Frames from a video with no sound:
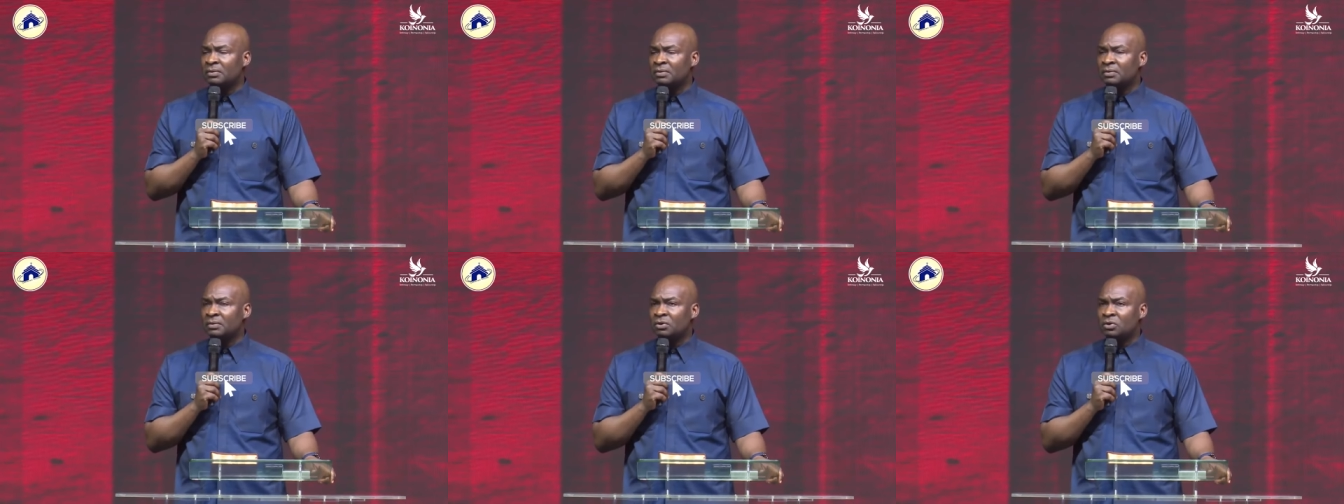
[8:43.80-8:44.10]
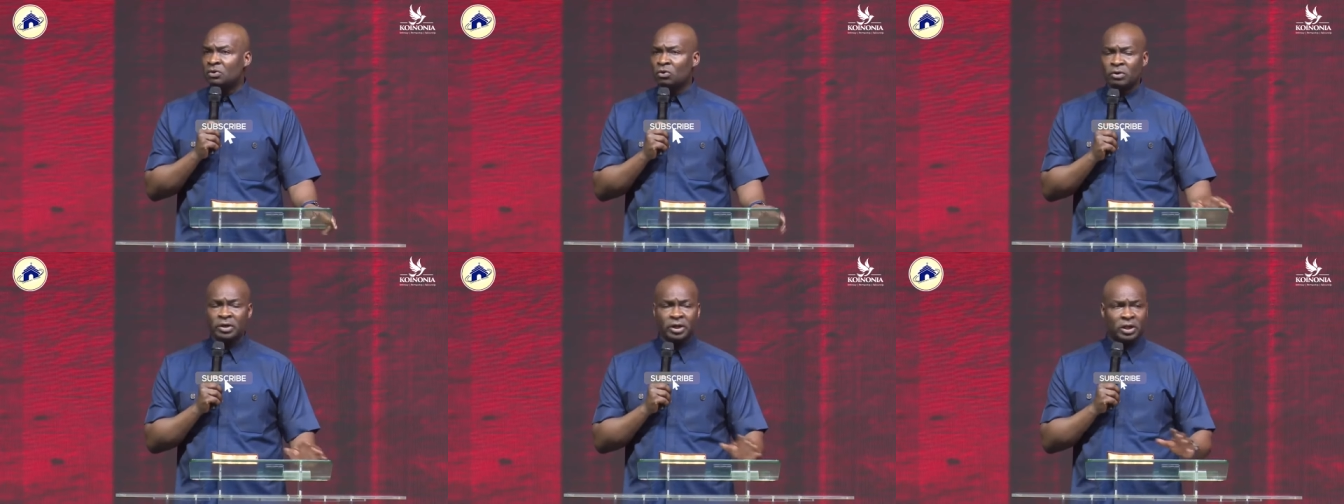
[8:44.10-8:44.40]

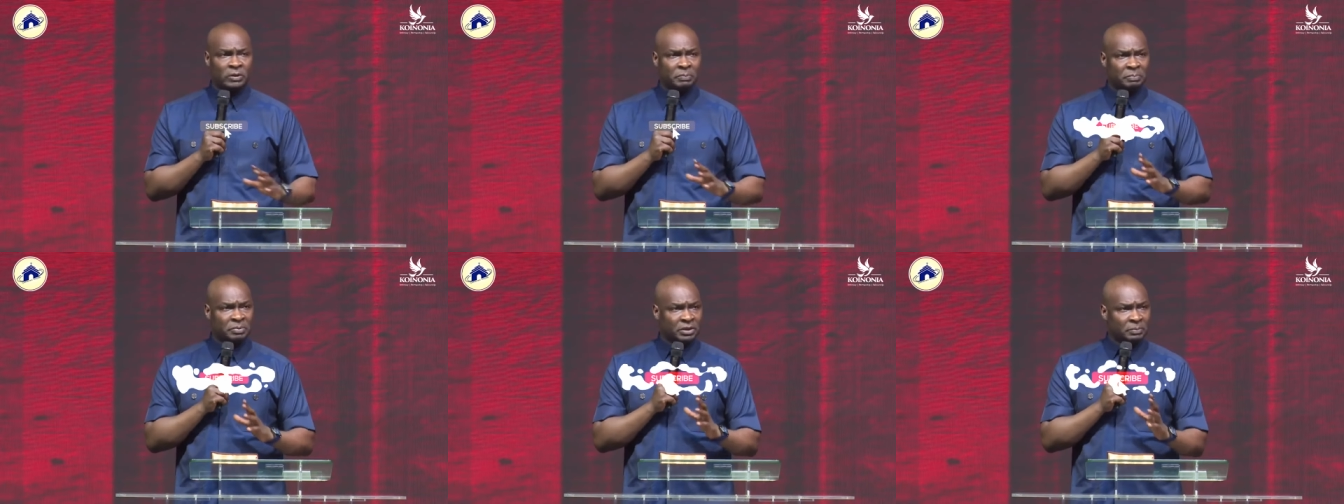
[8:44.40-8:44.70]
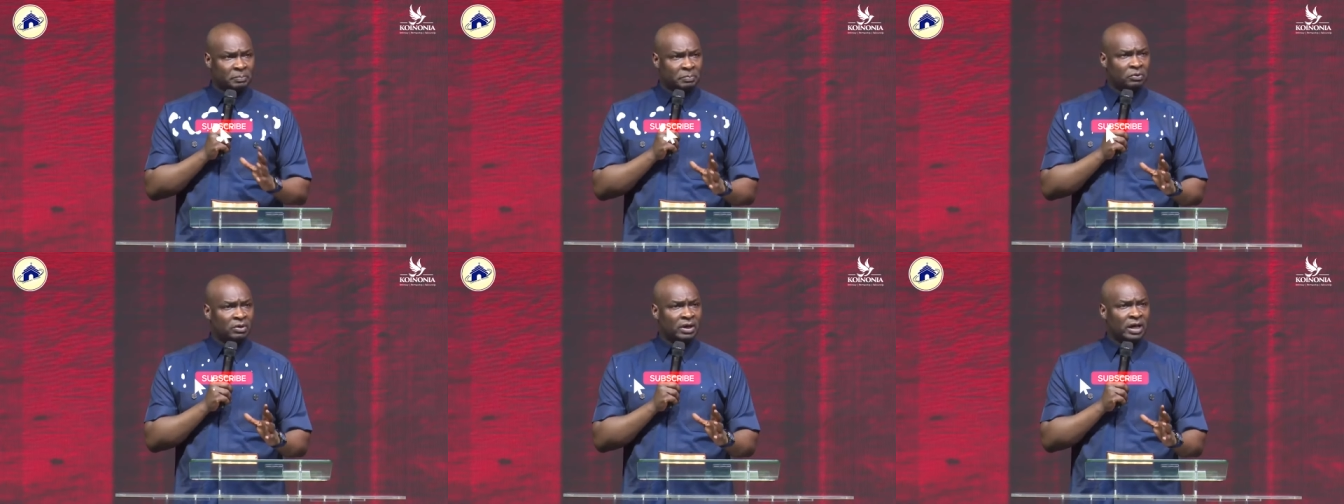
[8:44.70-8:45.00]
Royal
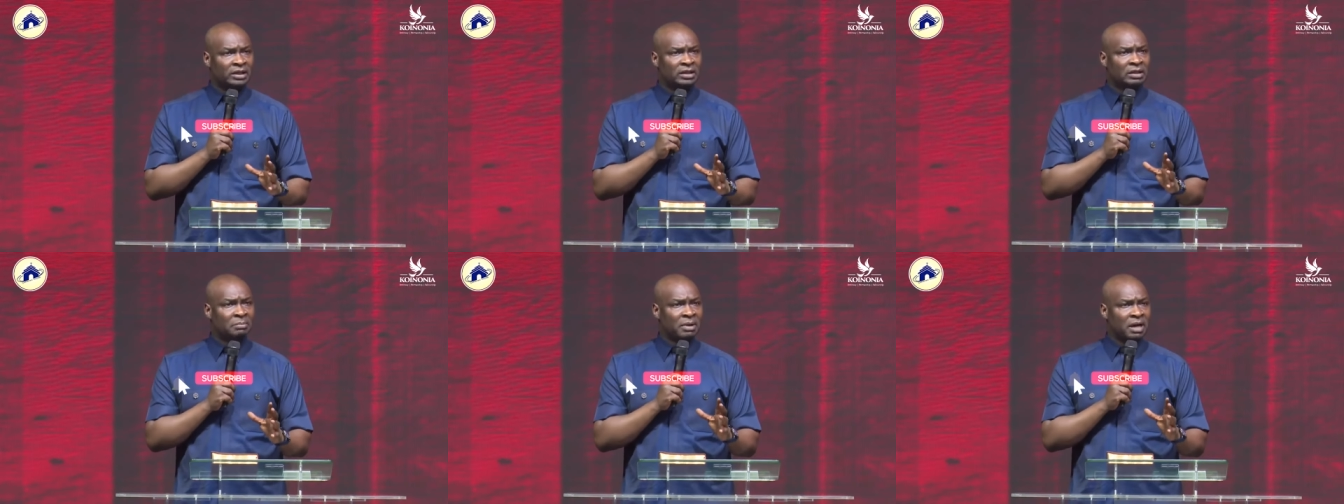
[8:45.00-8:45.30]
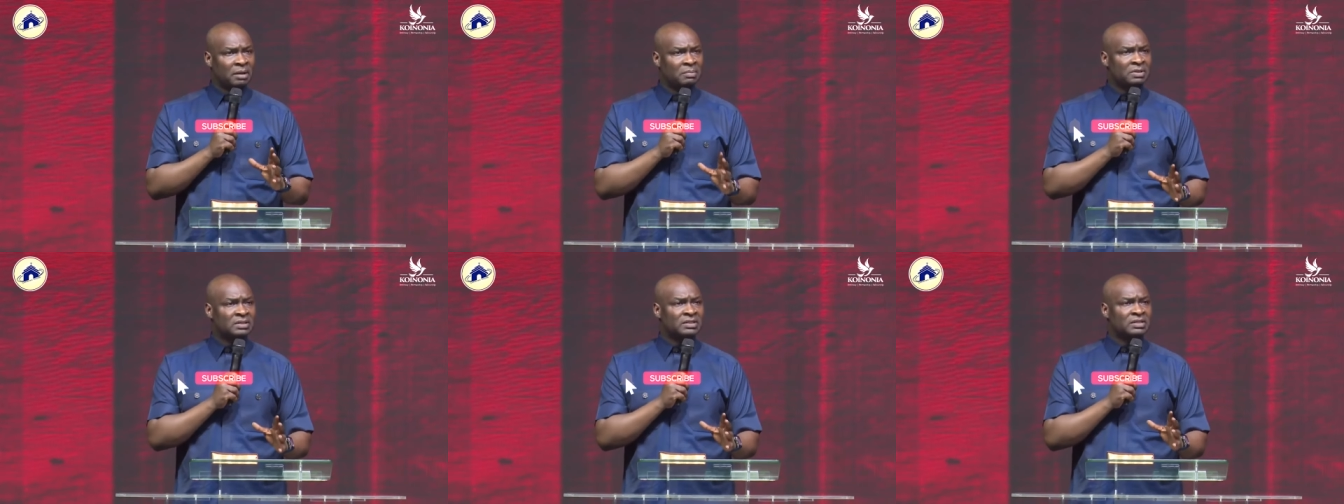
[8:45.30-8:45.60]
people, like the
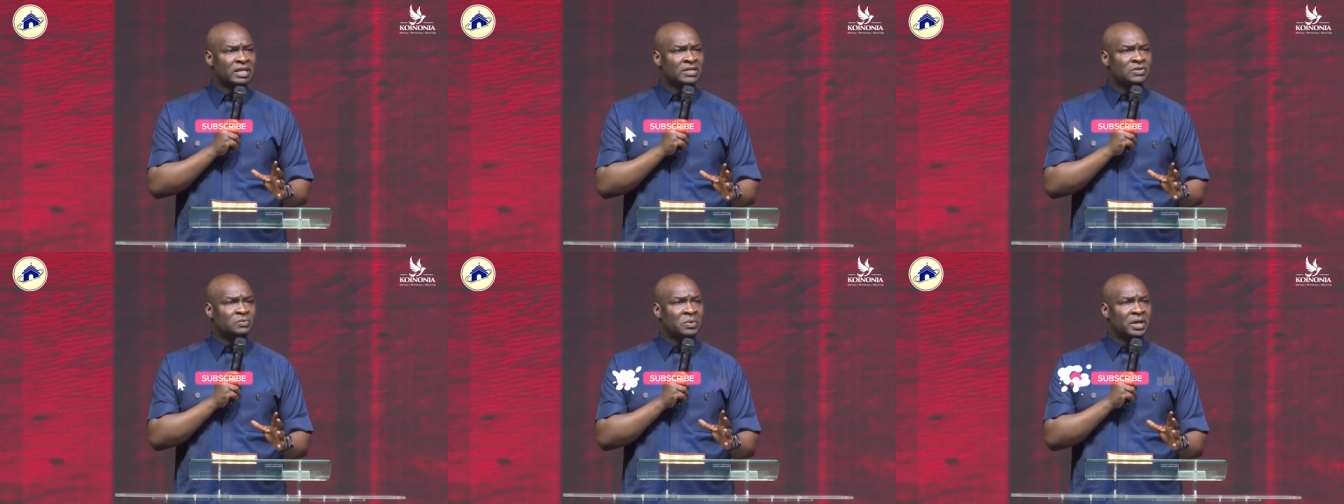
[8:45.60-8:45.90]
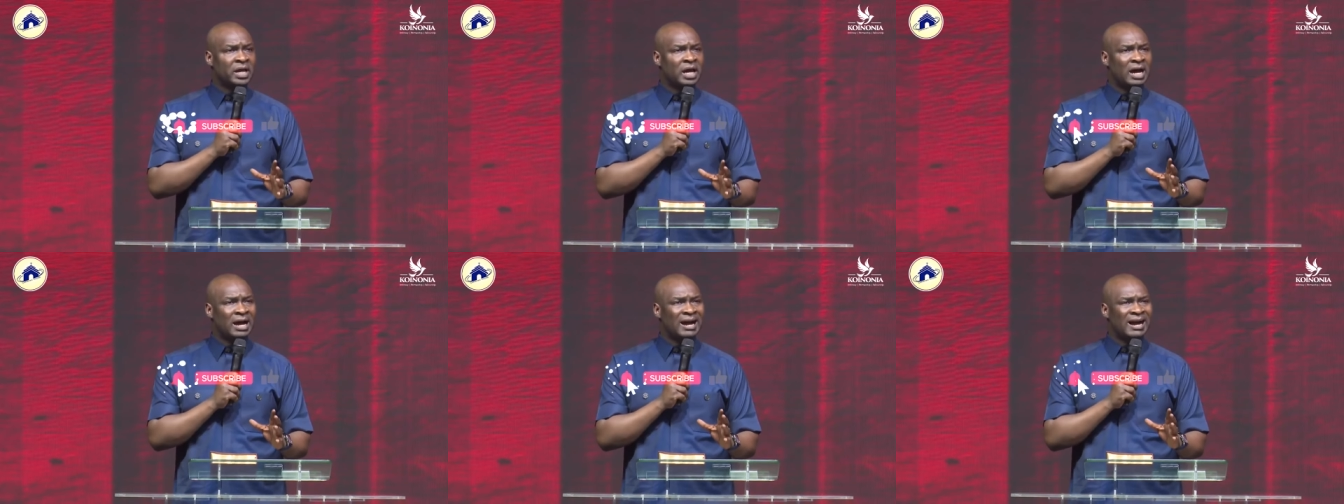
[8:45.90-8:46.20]
Bible says,
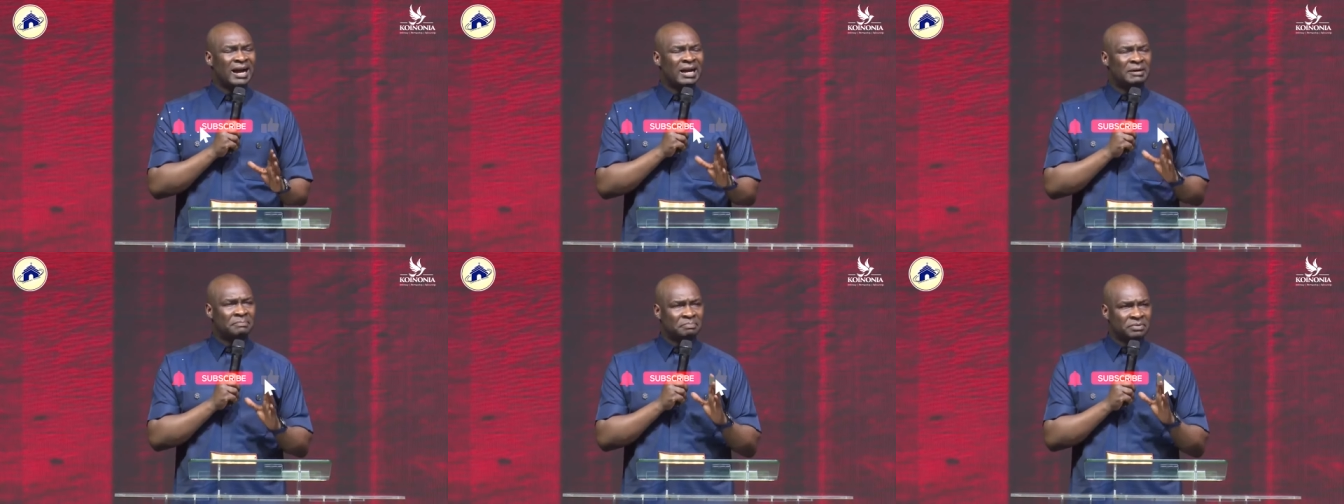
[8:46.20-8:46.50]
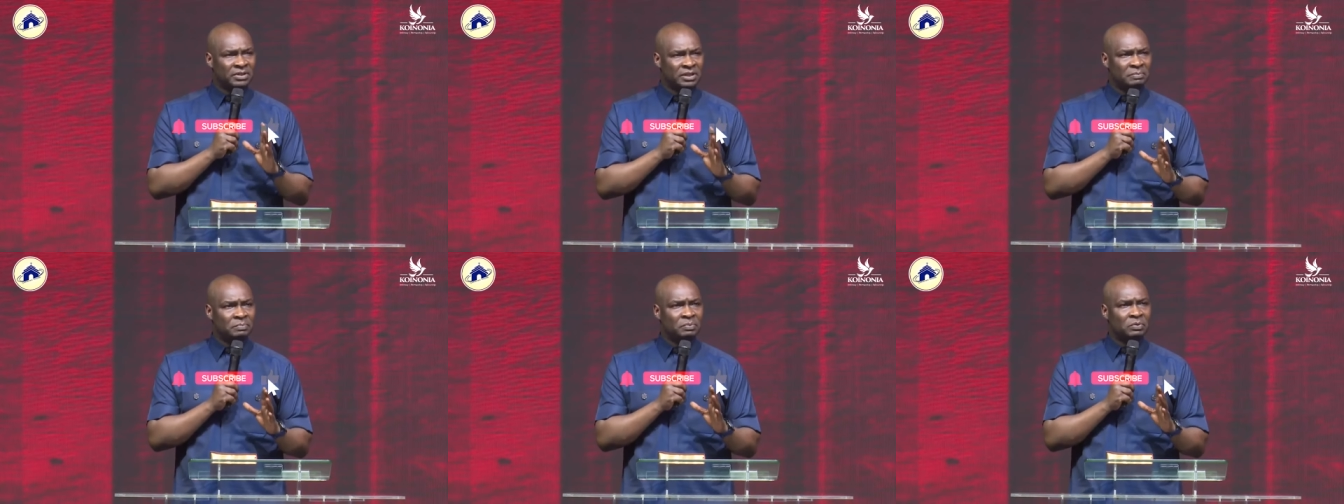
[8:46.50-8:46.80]
we are a
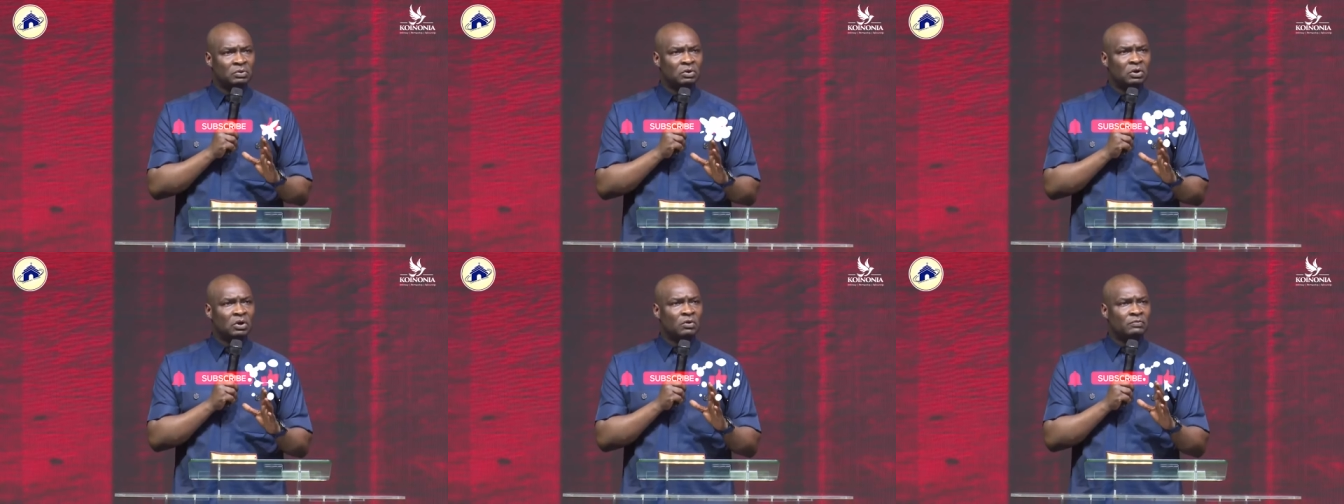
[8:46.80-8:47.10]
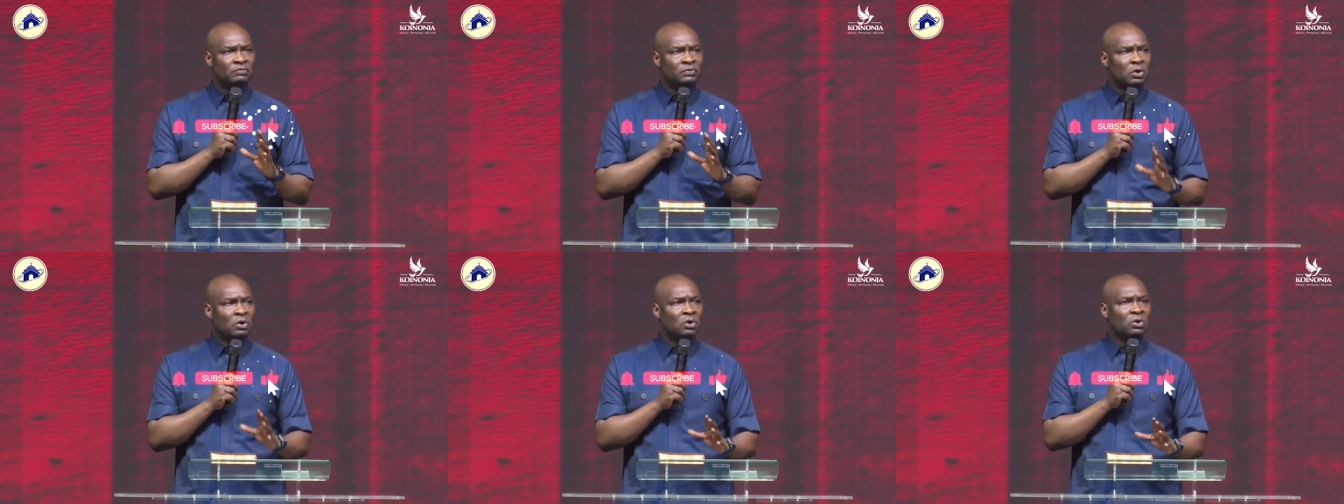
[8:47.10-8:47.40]
people
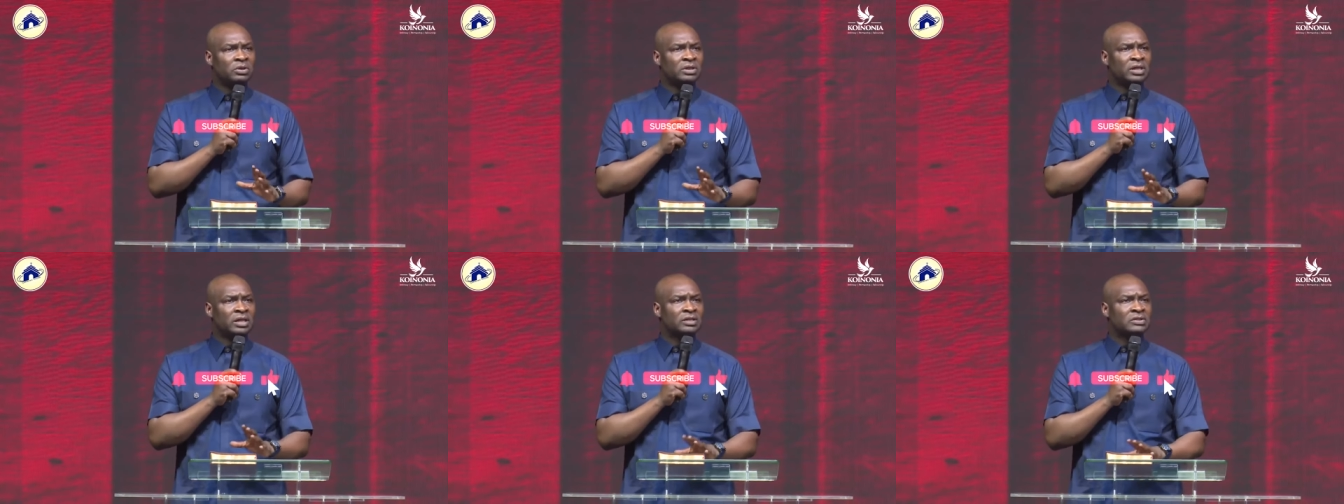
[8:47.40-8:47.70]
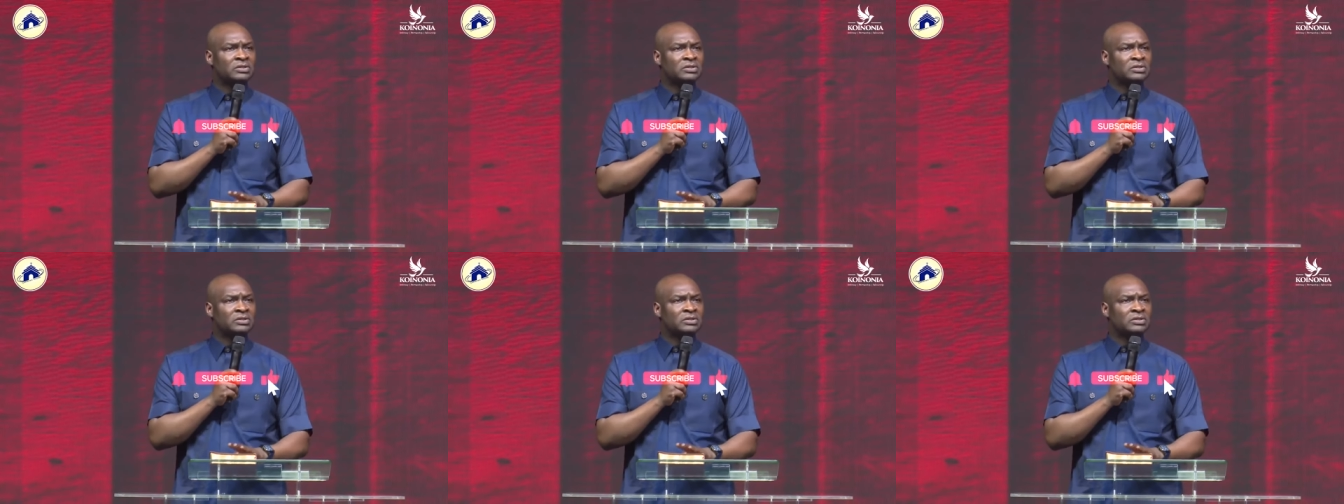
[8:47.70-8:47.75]
of order.